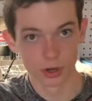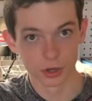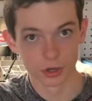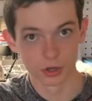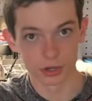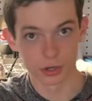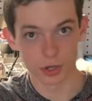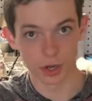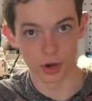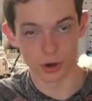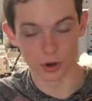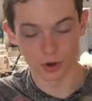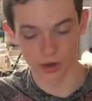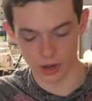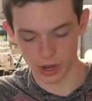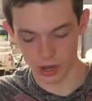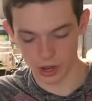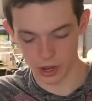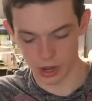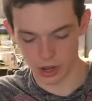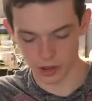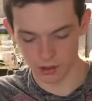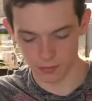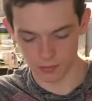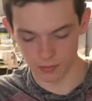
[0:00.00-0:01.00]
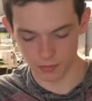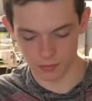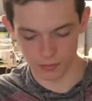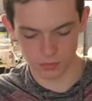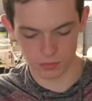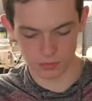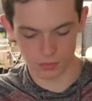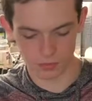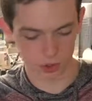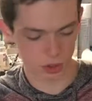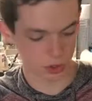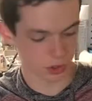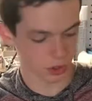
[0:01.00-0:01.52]
So
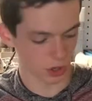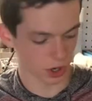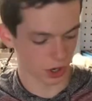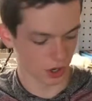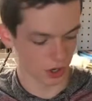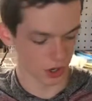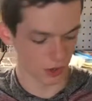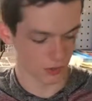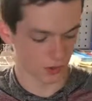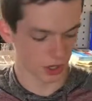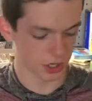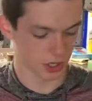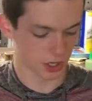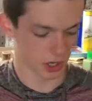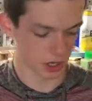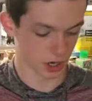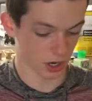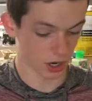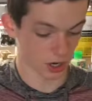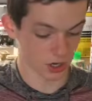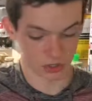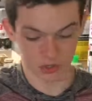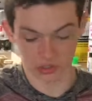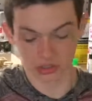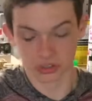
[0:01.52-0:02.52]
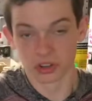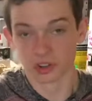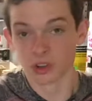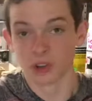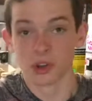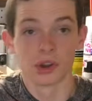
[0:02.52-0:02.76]
those are all your basic cards.